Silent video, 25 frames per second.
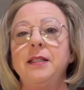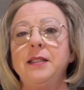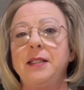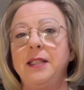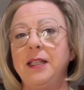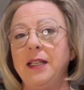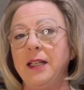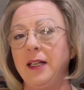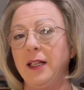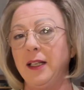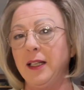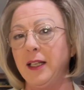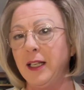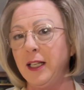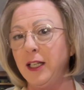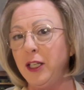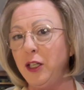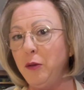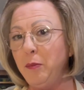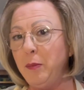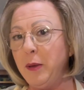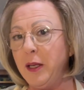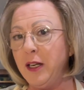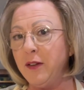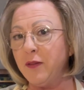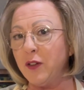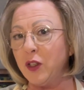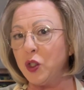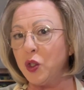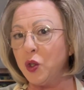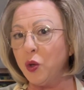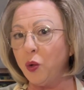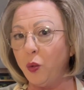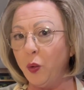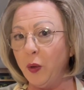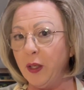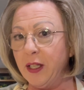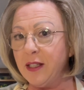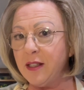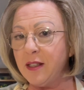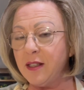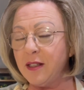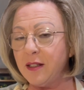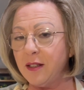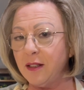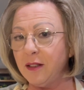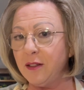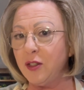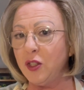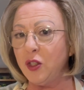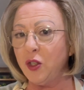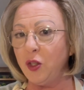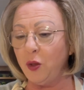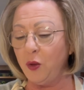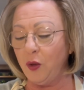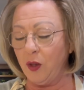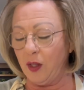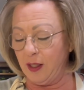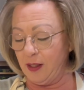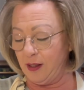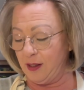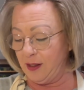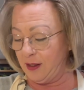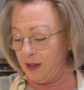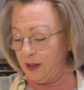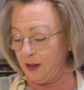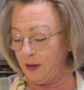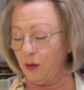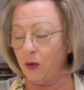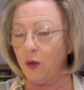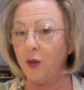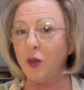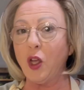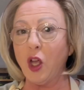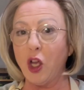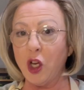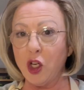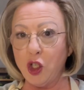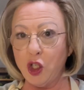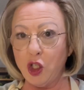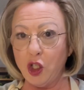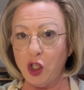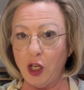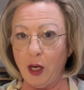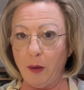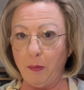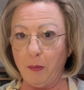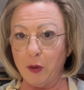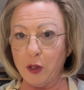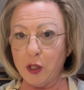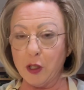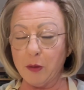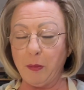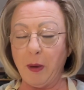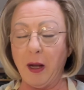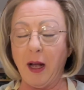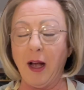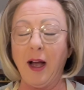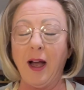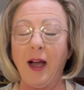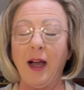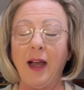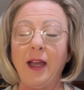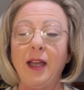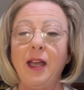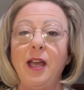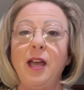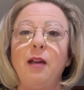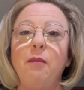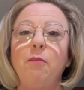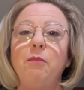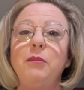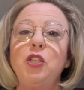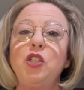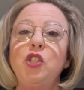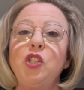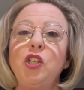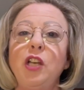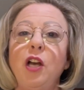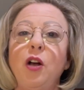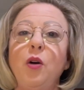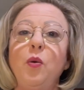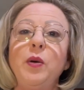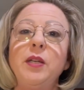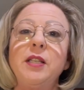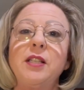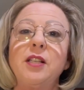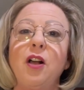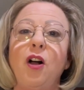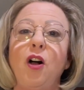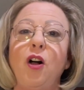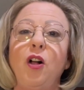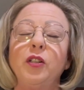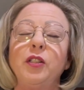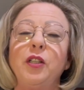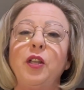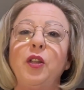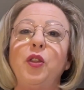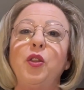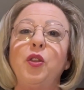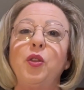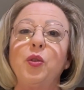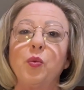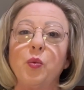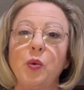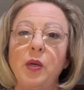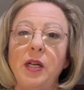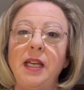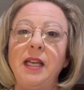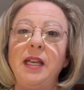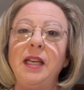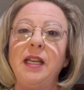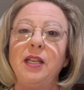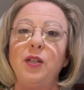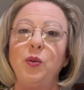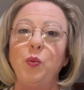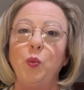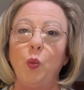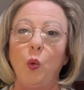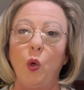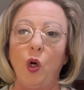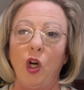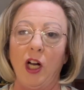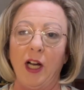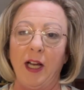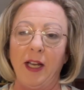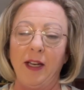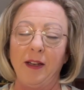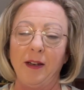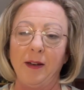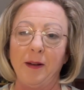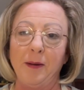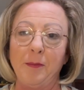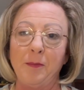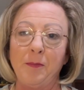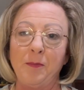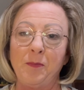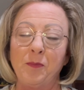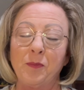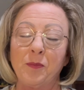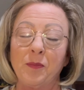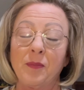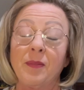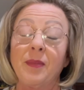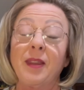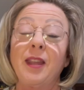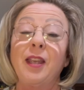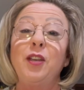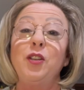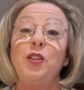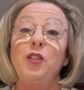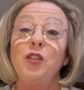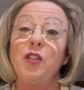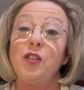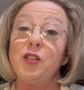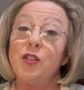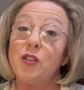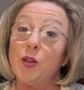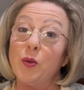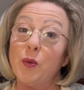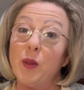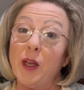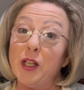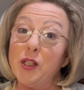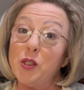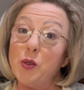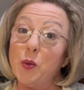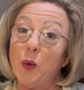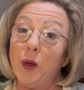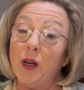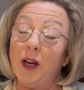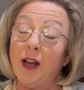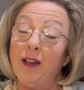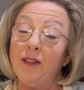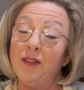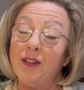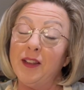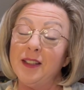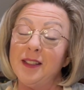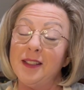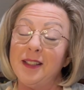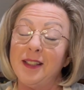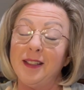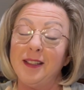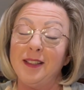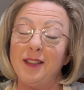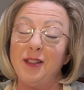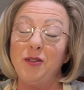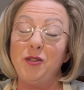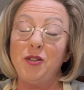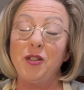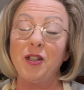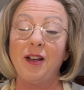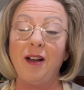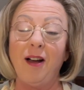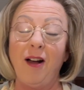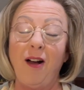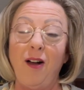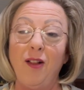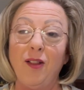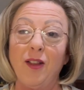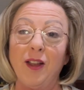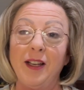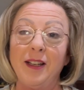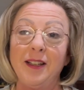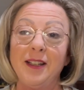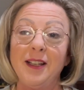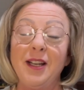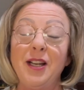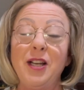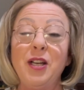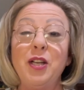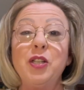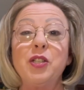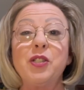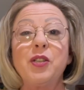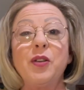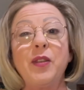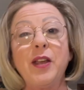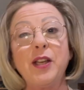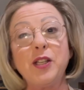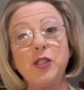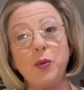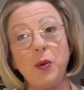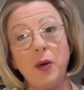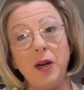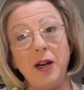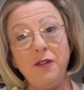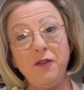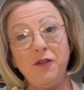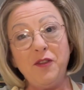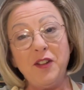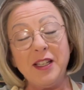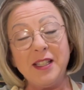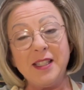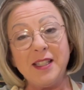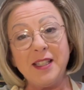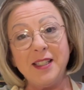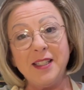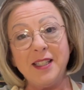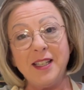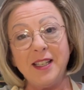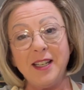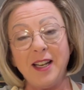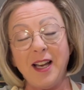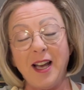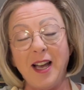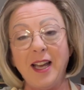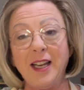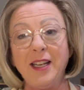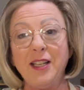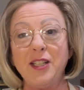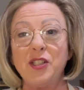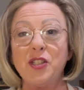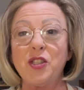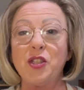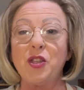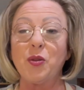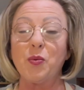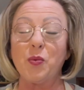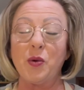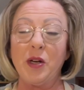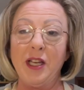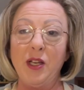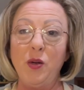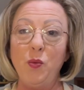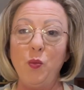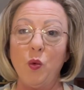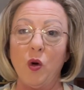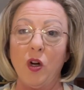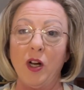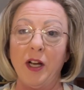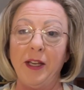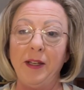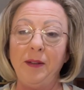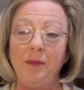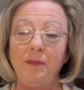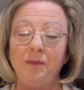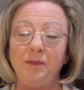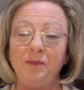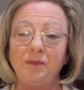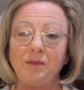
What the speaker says: did a little bit of a twist to this shepherd's pie, but she always called it 3-in-1. So that's what I've continued to call it. So that's what I'm fixing tonight is 3-in-1.